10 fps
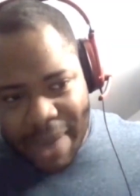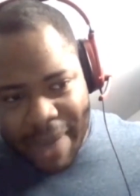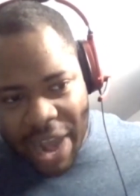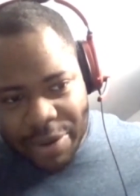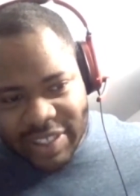
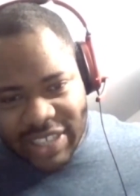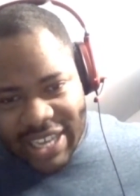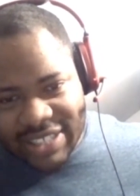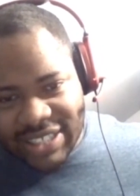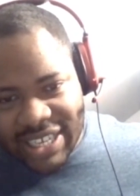I would say
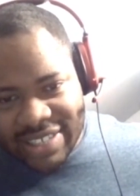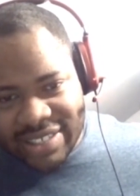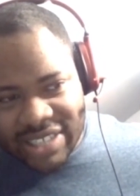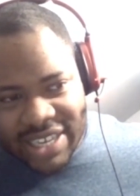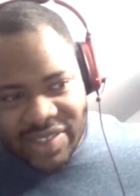
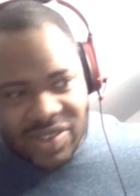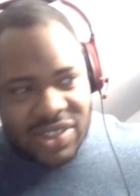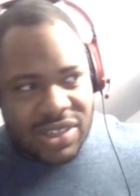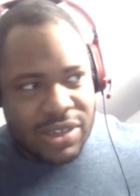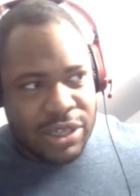
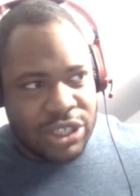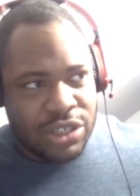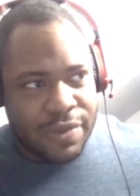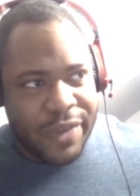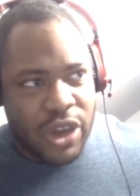it's
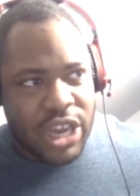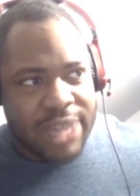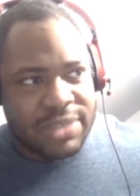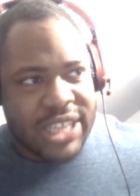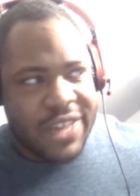video
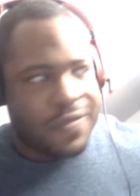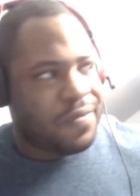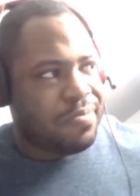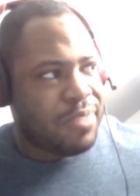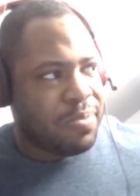games give
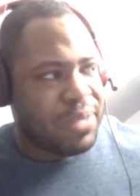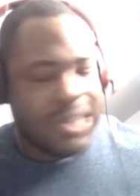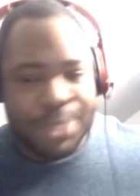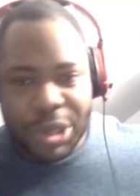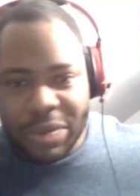
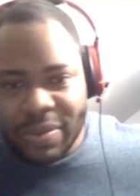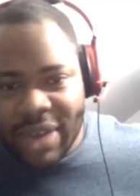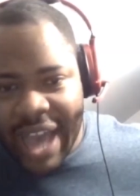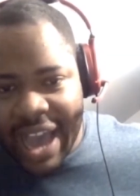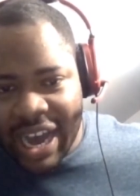people
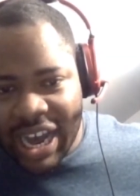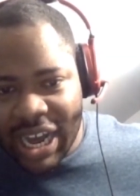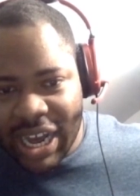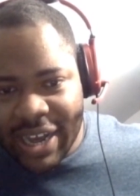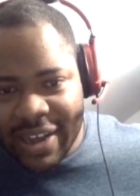
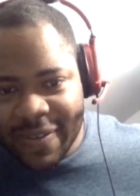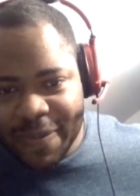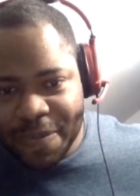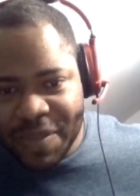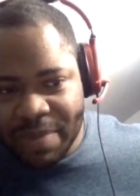
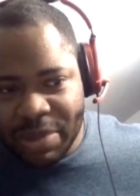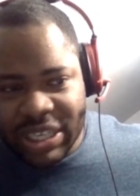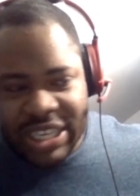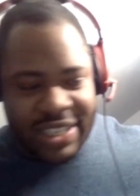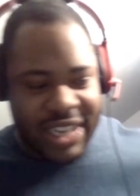the
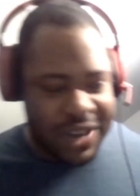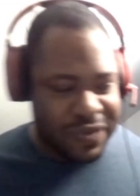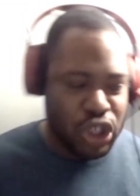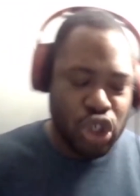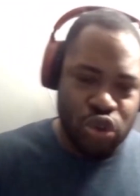ability to kind of
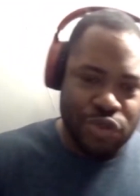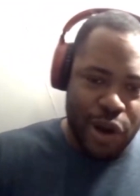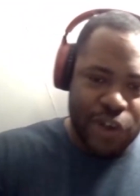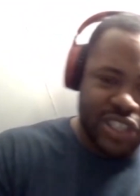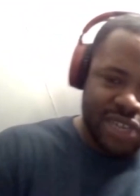use
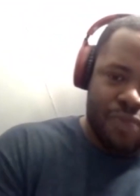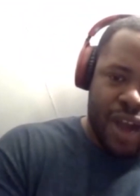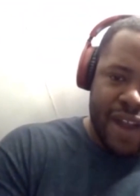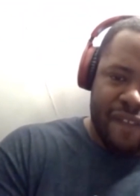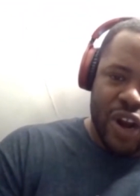parts of their
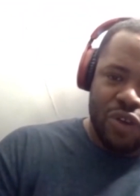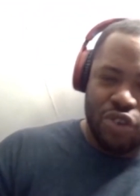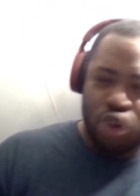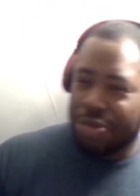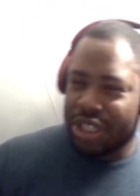brain they don't
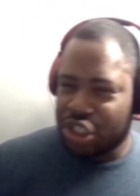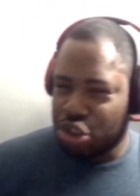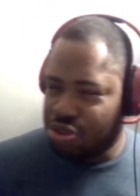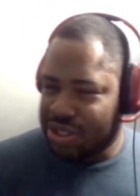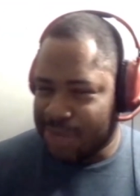normally
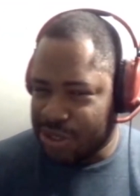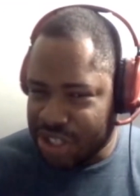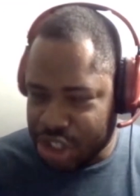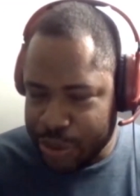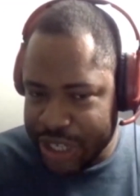use in most
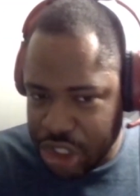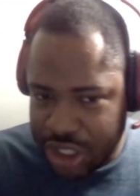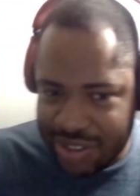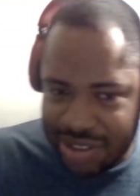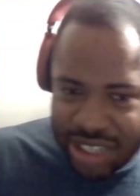situations.